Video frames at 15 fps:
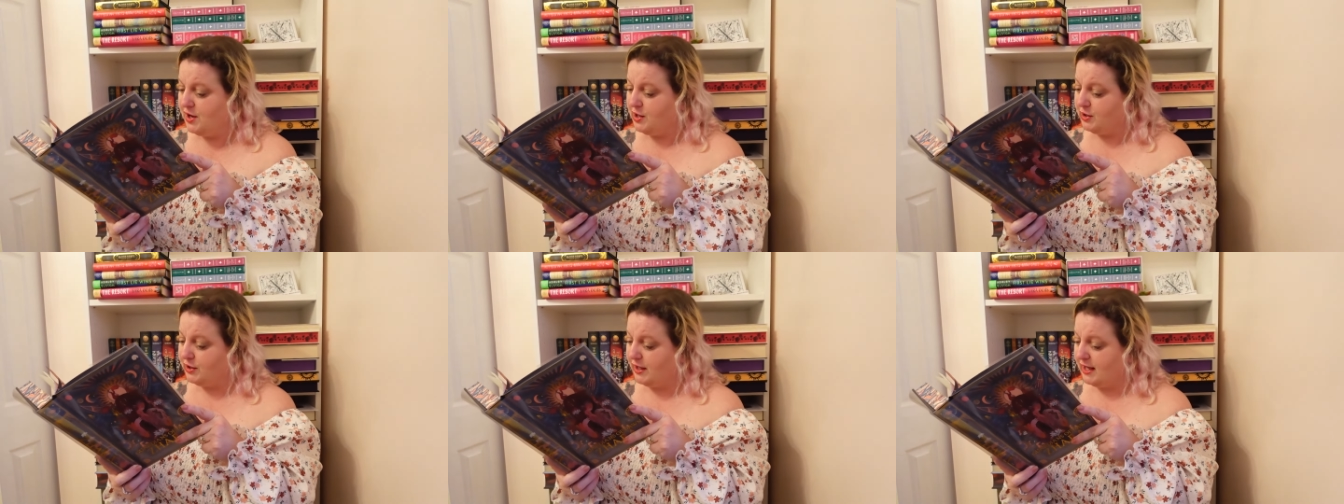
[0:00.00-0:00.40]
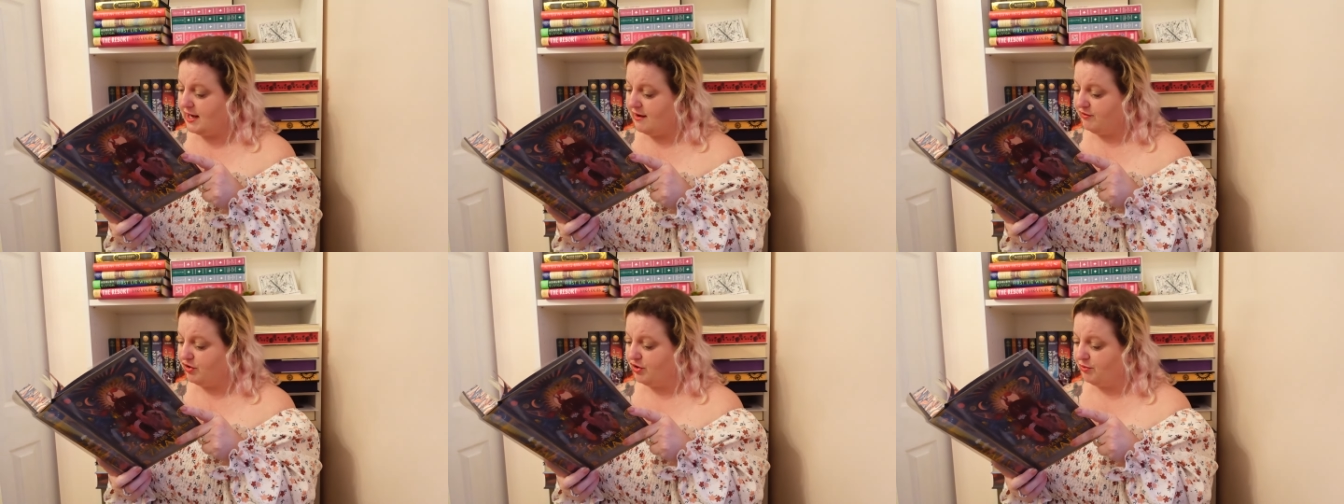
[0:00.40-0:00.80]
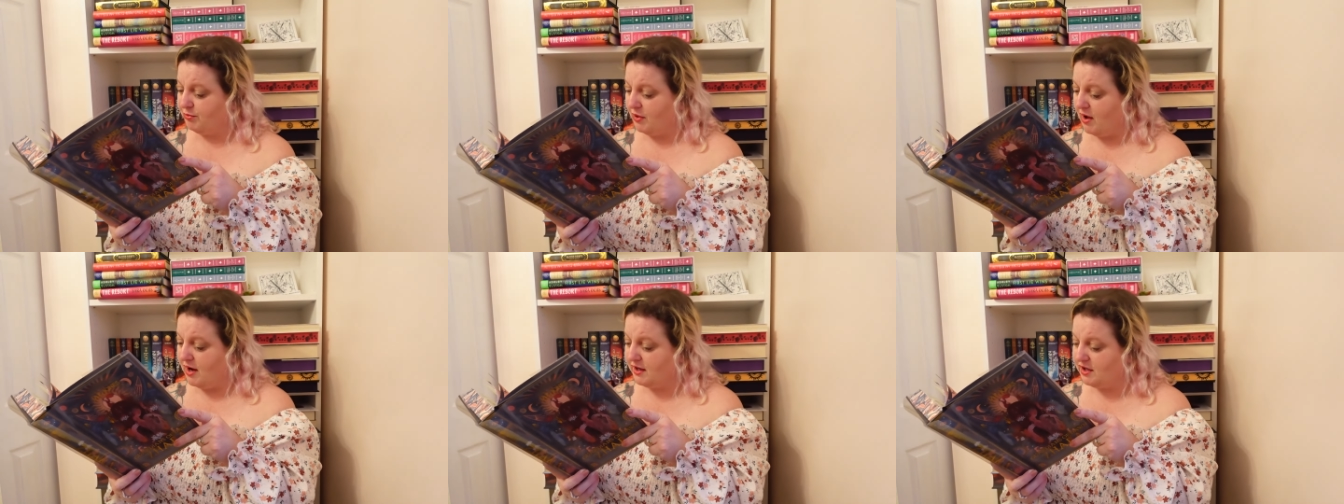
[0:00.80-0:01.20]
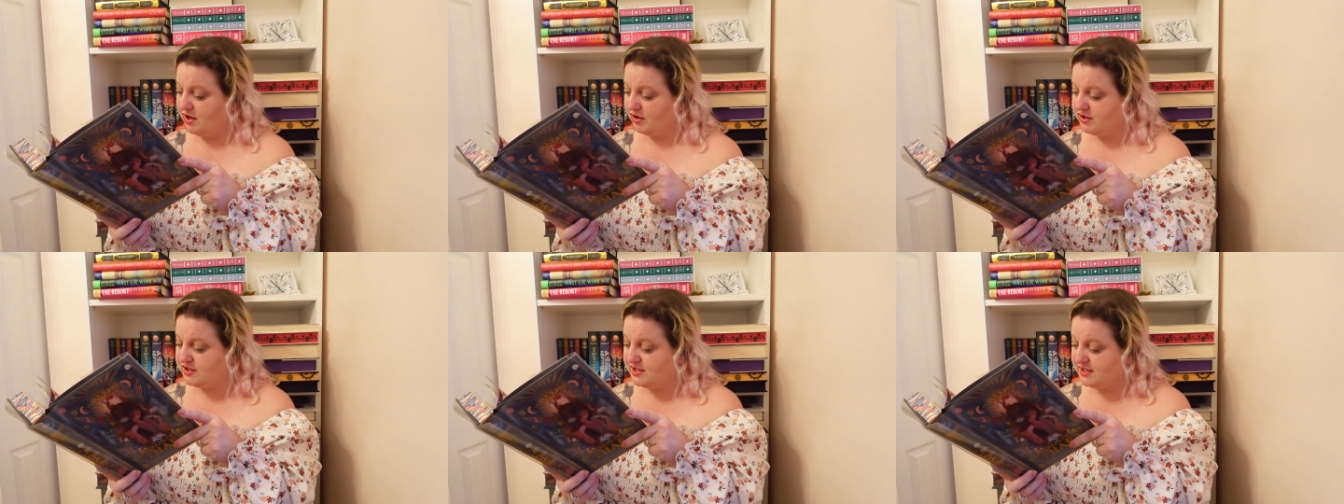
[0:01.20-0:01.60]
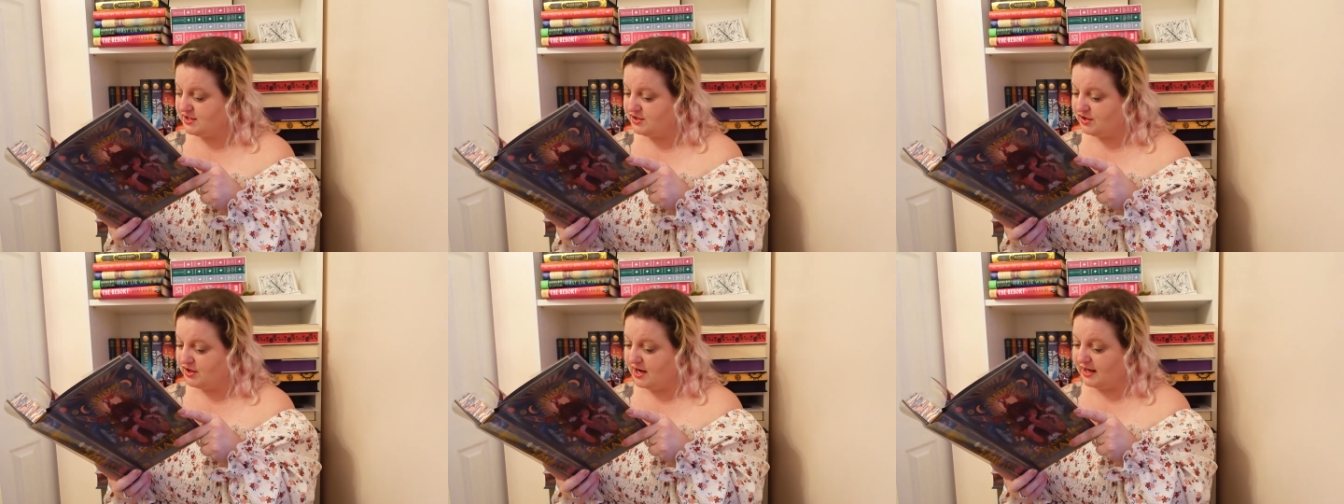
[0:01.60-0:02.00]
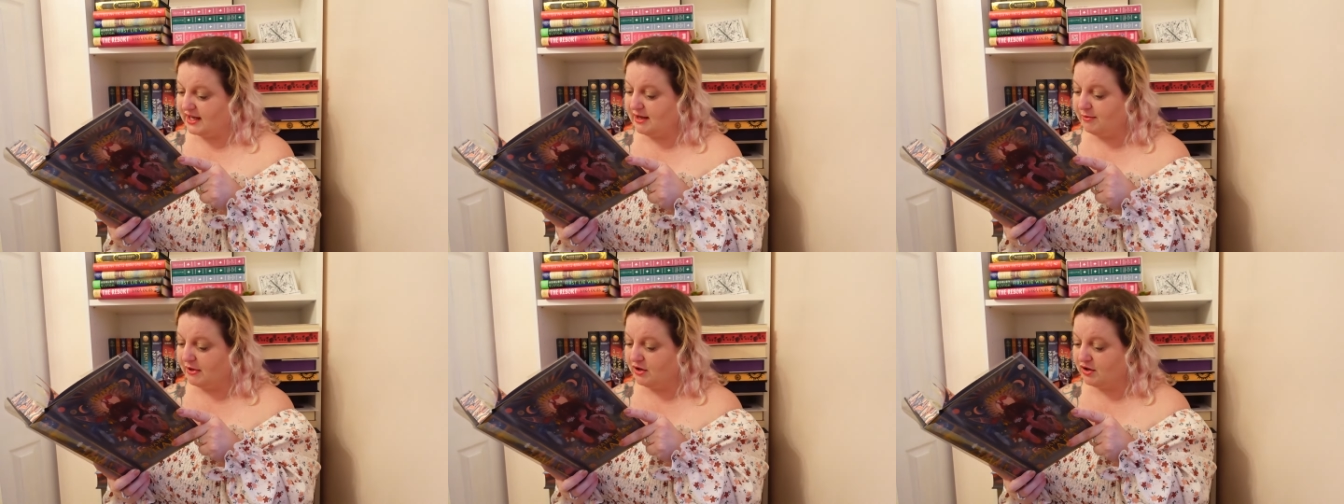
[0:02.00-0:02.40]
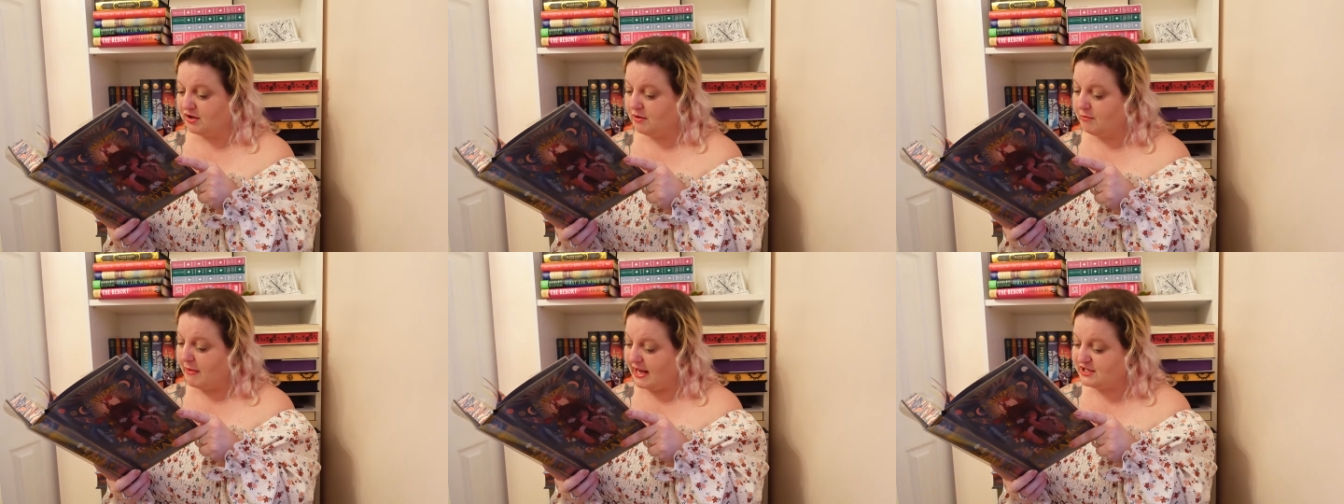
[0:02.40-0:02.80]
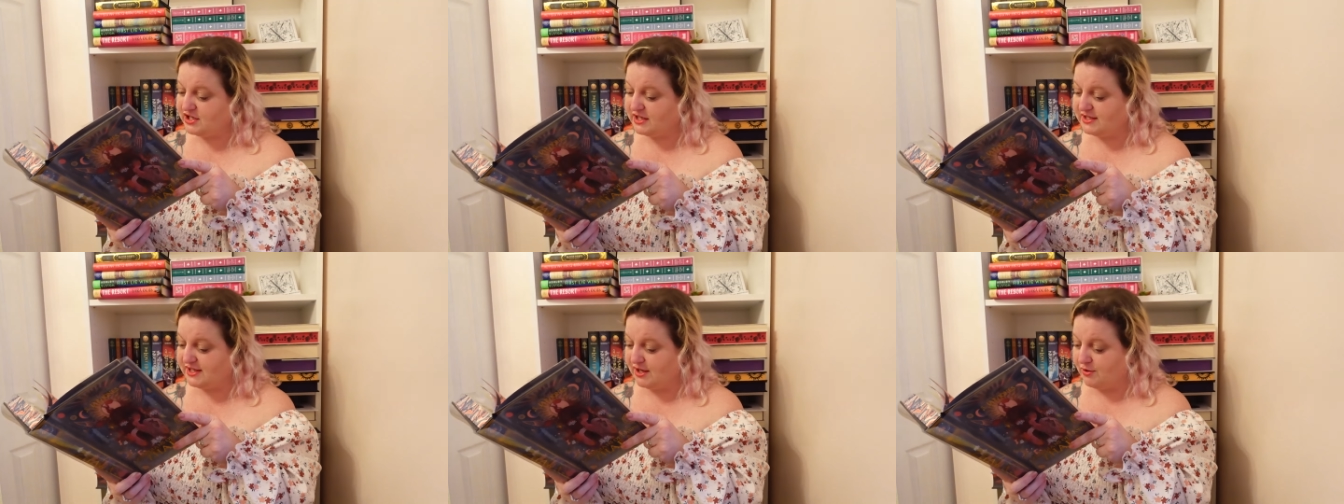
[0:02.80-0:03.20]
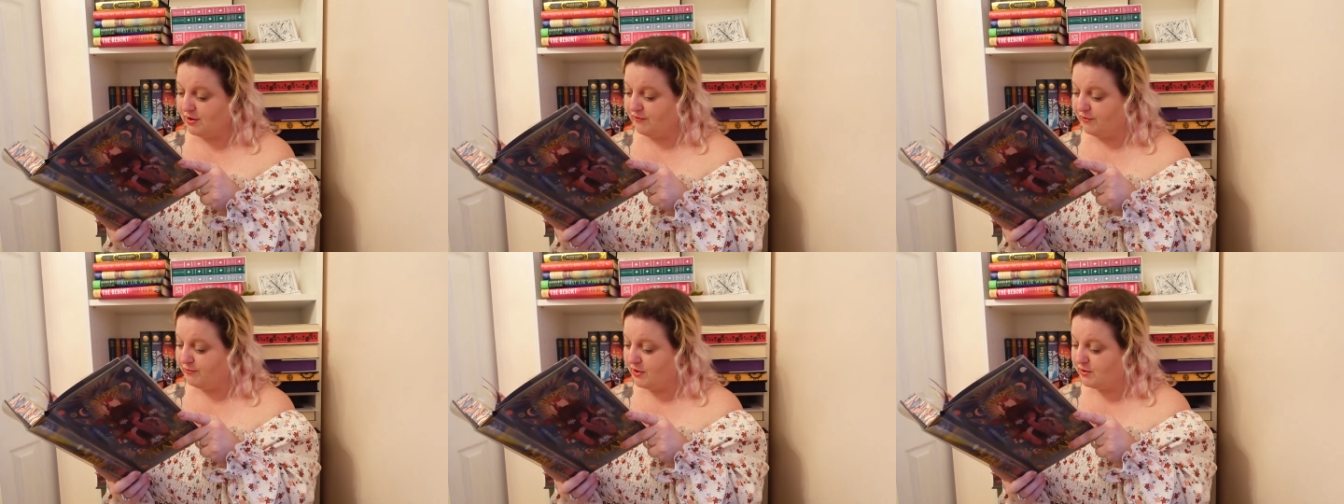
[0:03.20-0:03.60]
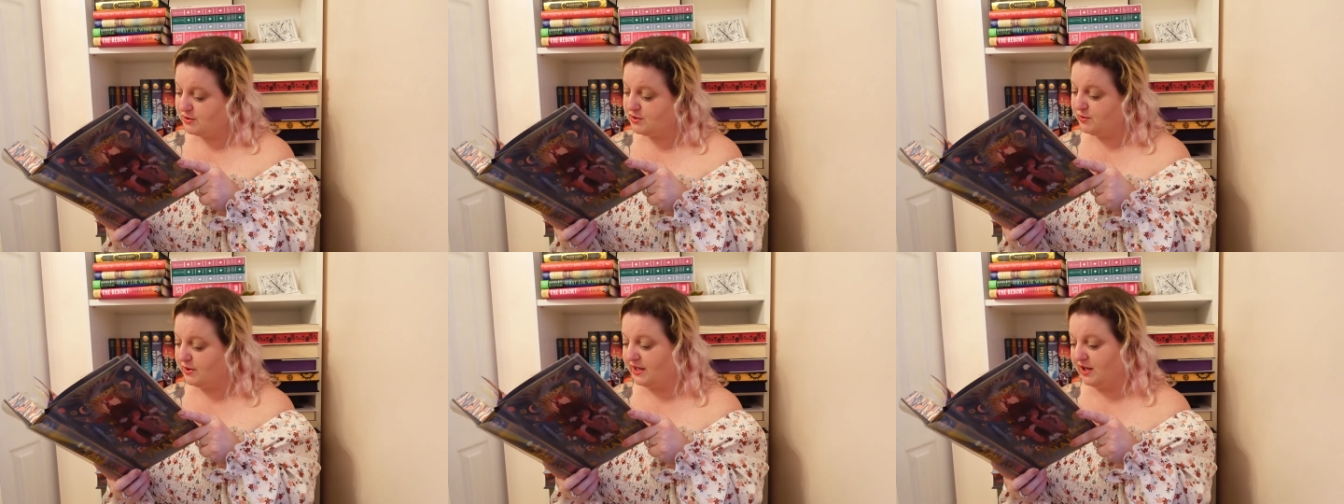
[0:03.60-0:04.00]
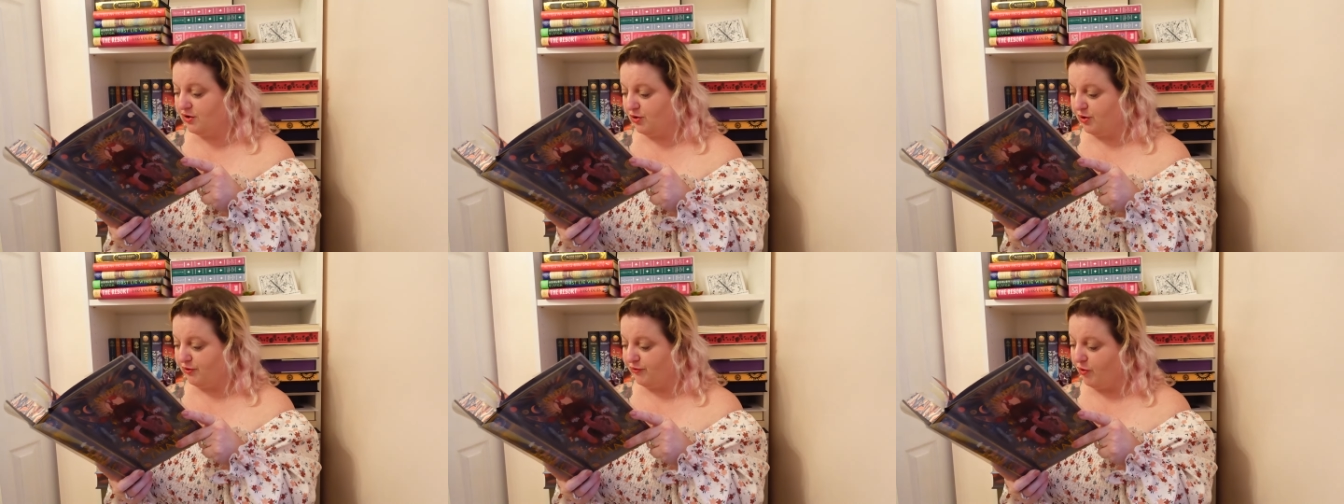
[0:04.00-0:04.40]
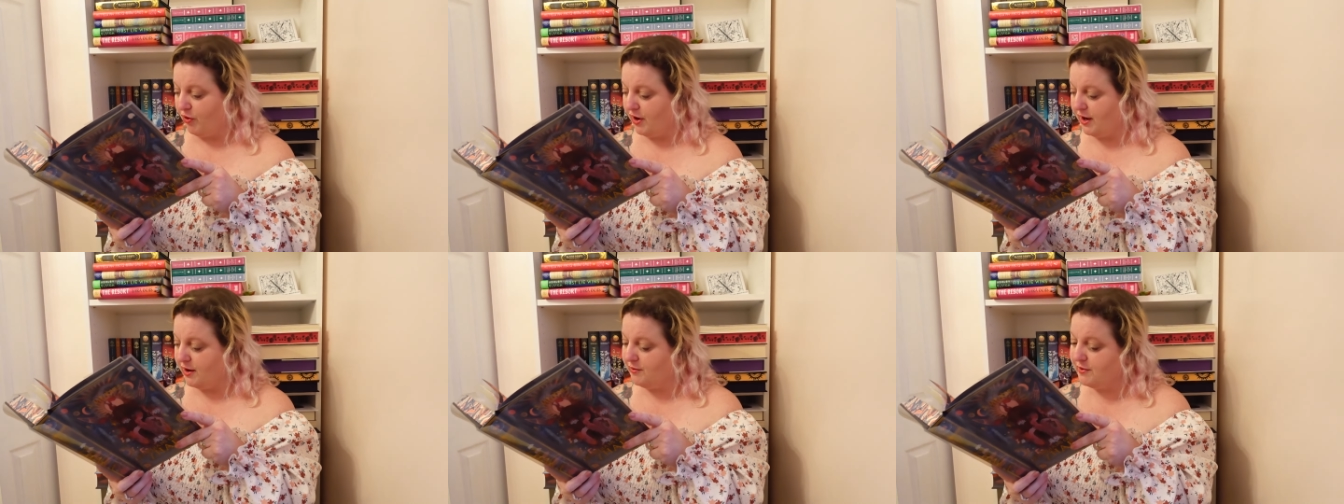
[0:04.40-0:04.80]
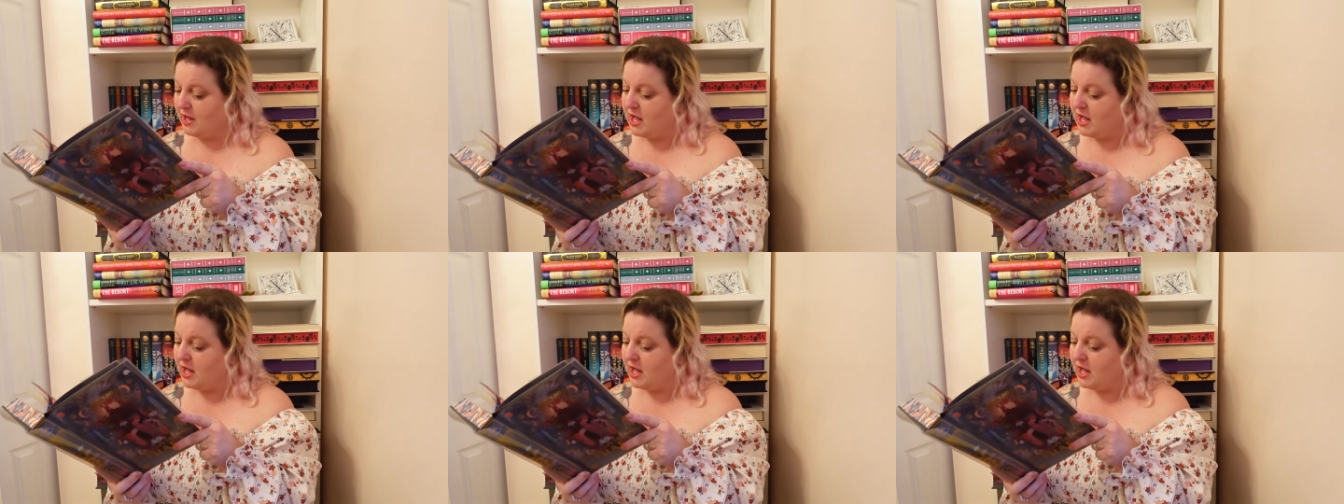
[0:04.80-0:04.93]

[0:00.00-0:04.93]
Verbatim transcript: looking after her blind younger sister, and keeping her magic secret from those who would kill her for it.